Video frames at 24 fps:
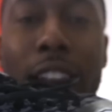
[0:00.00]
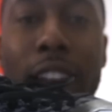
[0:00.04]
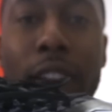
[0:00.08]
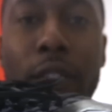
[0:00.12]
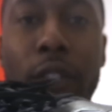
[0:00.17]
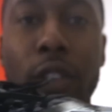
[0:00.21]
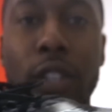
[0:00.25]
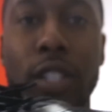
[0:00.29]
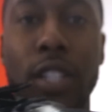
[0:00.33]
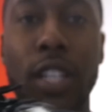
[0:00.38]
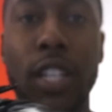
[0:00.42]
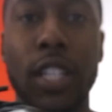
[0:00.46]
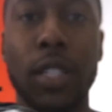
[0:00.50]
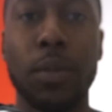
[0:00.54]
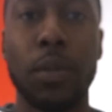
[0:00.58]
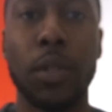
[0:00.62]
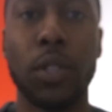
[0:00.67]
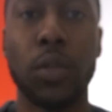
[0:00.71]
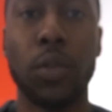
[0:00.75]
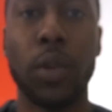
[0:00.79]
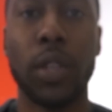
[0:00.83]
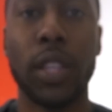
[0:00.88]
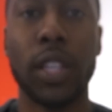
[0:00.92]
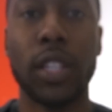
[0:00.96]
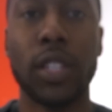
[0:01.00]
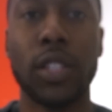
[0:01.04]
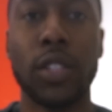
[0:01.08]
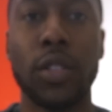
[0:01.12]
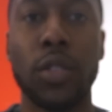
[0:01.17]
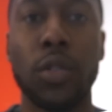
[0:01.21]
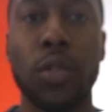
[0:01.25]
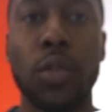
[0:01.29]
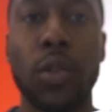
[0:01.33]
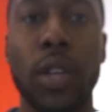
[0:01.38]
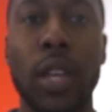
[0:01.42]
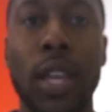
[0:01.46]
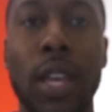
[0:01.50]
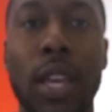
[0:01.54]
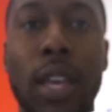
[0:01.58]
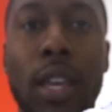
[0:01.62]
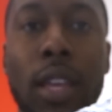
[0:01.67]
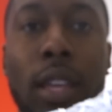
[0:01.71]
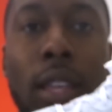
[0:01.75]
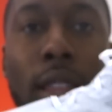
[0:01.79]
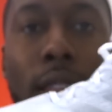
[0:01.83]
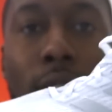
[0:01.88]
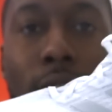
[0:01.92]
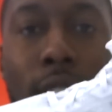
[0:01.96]
of differences between these two.
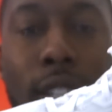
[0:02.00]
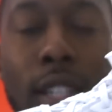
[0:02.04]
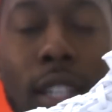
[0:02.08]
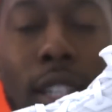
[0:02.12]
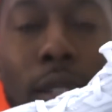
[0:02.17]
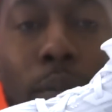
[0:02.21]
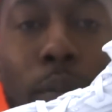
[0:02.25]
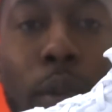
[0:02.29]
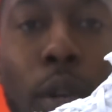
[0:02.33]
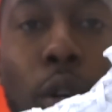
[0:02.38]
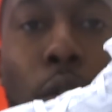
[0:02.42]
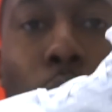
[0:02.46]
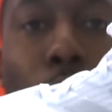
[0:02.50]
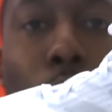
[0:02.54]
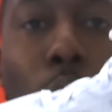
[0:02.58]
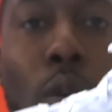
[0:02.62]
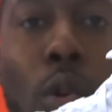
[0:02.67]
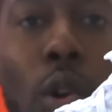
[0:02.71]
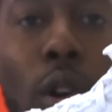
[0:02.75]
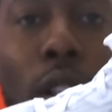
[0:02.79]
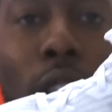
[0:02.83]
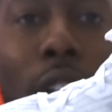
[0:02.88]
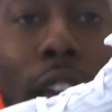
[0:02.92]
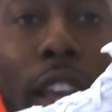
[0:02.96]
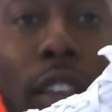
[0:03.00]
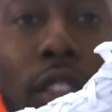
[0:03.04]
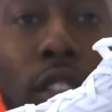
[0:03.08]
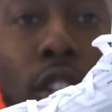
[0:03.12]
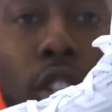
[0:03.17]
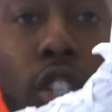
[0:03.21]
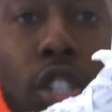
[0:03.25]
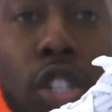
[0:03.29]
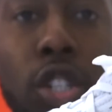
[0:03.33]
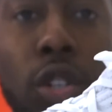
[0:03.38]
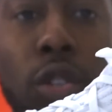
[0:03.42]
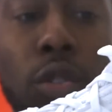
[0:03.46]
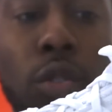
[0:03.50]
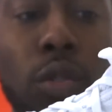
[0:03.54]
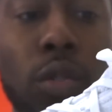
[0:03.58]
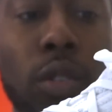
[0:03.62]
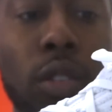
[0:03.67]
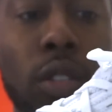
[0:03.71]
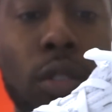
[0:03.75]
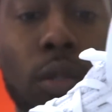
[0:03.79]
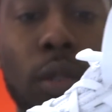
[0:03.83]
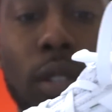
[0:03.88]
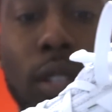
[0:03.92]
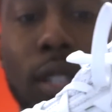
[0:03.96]
This is built more like the shoe.
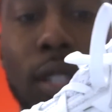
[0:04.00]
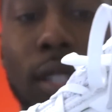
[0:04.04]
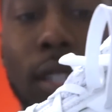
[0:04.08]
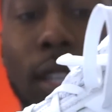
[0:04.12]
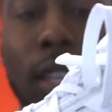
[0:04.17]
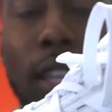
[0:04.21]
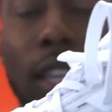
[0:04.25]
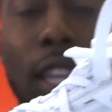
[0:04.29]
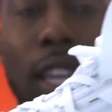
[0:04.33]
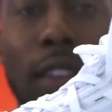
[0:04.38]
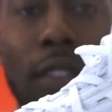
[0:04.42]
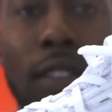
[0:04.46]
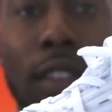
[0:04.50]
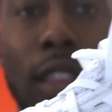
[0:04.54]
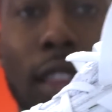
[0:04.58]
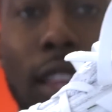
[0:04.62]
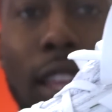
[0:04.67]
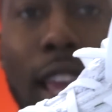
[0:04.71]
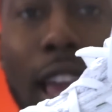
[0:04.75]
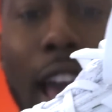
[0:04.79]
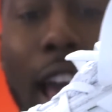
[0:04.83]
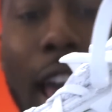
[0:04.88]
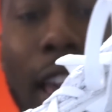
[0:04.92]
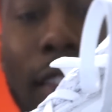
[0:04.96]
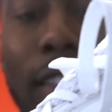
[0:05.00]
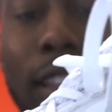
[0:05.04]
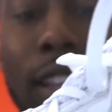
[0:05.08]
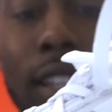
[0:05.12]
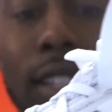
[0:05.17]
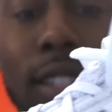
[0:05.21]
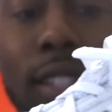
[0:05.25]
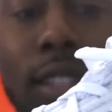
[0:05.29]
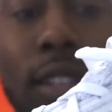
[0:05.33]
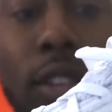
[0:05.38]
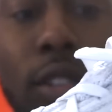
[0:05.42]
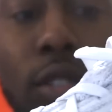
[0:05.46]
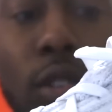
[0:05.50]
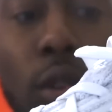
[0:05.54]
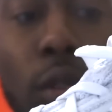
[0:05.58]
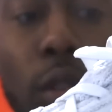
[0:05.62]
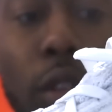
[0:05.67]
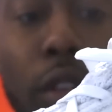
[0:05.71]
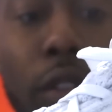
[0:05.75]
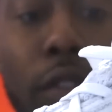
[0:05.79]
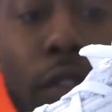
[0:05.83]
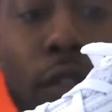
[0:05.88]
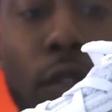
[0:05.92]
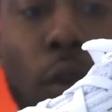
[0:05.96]
You can see even the eyelets, there's
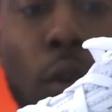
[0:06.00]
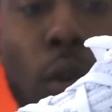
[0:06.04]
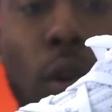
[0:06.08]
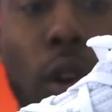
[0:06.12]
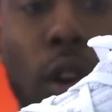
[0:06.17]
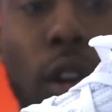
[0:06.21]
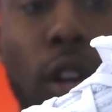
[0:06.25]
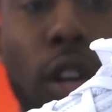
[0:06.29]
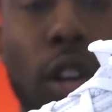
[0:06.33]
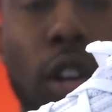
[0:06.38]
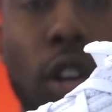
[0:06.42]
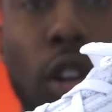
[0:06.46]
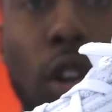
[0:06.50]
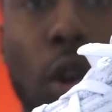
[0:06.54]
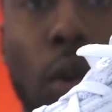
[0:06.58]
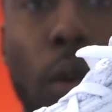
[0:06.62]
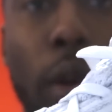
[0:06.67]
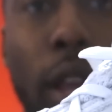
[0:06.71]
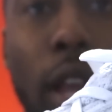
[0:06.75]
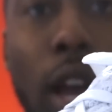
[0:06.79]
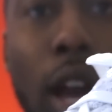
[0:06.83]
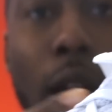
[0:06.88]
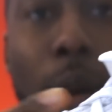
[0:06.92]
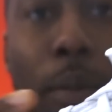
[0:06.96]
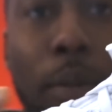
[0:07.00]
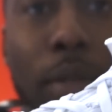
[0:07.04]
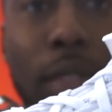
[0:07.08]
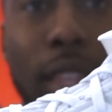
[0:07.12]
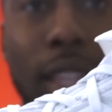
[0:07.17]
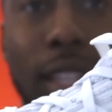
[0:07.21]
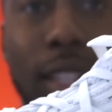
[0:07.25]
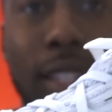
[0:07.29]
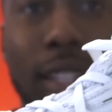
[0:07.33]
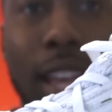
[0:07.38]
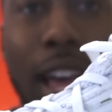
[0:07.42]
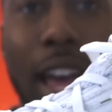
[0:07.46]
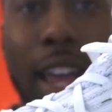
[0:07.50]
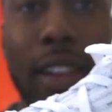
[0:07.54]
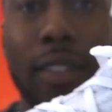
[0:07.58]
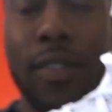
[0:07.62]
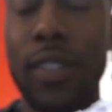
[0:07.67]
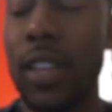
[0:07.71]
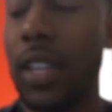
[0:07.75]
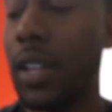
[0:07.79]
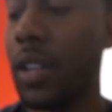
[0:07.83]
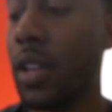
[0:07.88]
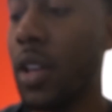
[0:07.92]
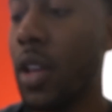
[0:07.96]
only four going up the side of
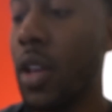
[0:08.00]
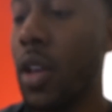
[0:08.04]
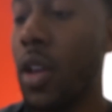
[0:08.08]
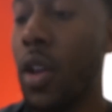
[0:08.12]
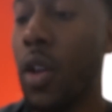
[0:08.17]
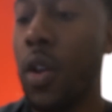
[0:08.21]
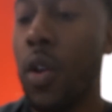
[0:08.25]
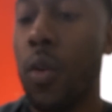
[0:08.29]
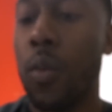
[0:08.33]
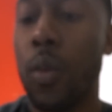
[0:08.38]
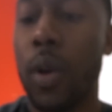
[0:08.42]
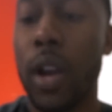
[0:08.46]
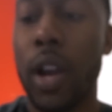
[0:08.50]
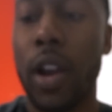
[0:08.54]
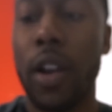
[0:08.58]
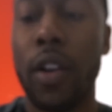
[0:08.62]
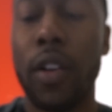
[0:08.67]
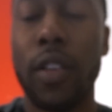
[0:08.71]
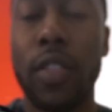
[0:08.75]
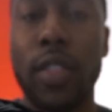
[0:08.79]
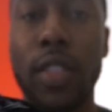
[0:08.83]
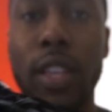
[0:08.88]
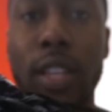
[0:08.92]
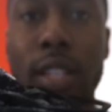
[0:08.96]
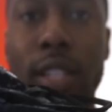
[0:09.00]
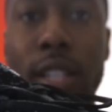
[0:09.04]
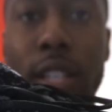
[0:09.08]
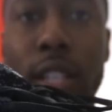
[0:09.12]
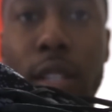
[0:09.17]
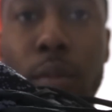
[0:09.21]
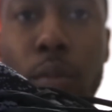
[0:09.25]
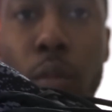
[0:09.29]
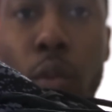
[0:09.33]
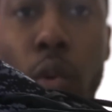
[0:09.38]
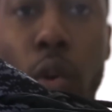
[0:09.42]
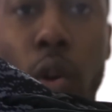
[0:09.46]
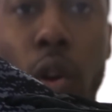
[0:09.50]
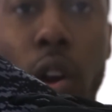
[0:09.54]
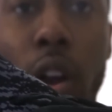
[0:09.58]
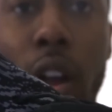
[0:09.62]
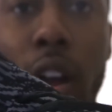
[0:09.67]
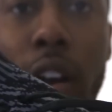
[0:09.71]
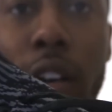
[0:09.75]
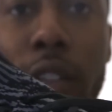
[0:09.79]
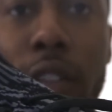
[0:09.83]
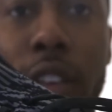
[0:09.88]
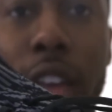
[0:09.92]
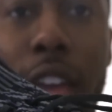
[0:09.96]
it, where this is more
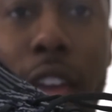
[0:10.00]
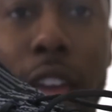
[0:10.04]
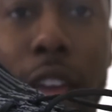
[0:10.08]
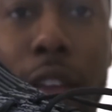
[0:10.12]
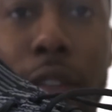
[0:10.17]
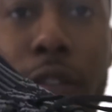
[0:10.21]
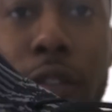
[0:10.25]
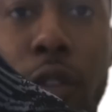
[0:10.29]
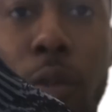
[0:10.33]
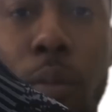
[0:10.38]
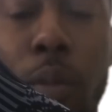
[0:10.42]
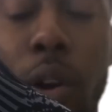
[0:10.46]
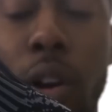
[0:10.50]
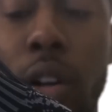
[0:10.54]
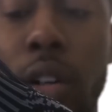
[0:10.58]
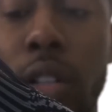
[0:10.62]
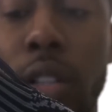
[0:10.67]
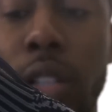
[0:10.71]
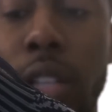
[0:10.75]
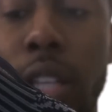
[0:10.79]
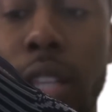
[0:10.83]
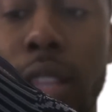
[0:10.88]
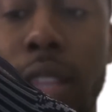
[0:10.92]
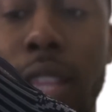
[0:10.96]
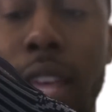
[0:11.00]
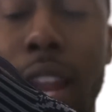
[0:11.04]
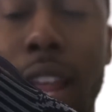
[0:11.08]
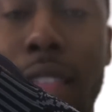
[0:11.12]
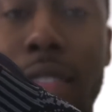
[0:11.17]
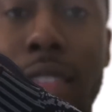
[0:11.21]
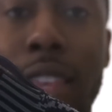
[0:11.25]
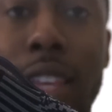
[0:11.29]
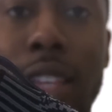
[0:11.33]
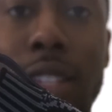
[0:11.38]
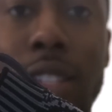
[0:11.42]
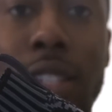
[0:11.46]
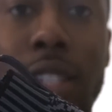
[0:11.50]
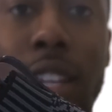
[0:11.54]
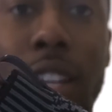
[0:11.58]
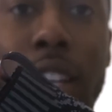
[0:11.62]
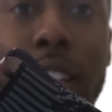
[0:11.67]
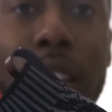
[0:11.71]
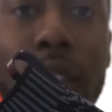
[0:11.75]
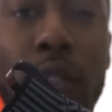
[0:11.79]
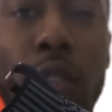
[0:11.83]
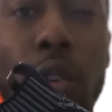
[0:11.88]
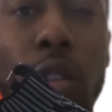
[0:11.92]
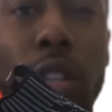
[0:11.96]
of a football cleat that I think is gonna
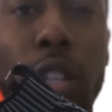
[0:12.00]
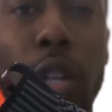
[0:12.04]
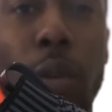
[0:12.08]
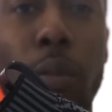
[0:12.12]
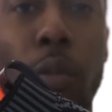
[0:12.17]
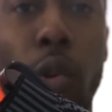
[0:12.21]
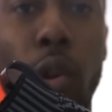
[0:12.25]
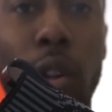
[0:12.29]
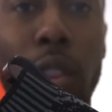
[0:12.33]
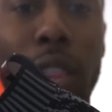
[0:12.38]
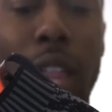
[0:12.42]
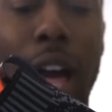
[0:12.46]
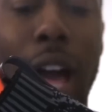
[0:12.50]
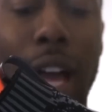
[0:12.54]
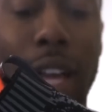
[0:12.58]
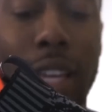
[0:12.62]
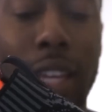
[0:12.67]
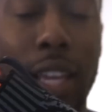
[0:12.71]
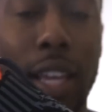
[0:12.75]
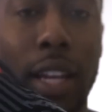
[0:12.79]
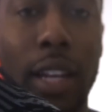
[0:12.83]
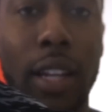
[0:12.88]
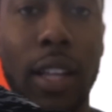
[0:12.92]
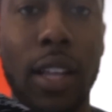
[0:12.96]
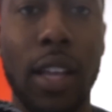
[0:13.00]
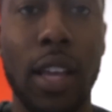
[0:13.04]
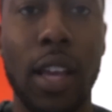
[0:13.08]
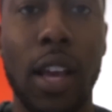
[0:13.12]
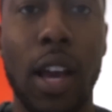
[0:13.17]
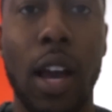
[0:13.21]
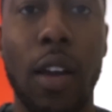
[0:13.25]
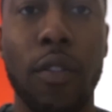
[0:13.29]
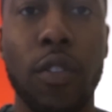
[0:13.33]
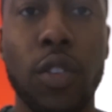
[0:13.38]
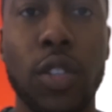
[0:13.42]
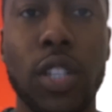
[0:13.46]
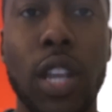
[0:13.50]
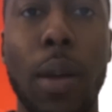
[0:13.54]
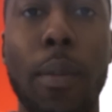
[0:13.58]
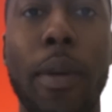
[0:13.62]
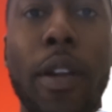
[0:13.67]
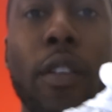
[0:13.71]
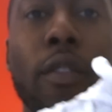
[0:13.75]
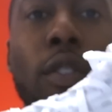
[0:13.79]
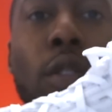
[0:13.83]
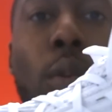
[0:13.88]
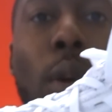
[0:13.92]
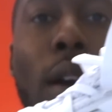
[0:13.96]
give you a little more lock-in. If you saw my
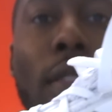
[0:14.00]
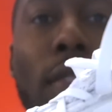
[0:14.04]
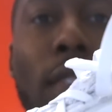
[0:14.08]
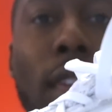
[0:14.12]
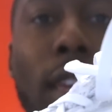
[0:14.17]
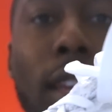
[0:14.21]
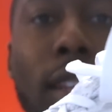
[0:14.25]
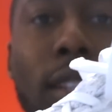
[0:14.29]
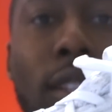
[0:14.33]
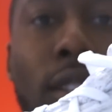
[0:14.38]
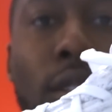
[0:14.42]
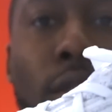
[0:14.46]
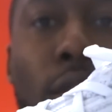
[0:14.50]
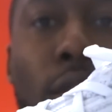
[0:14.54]
review on this,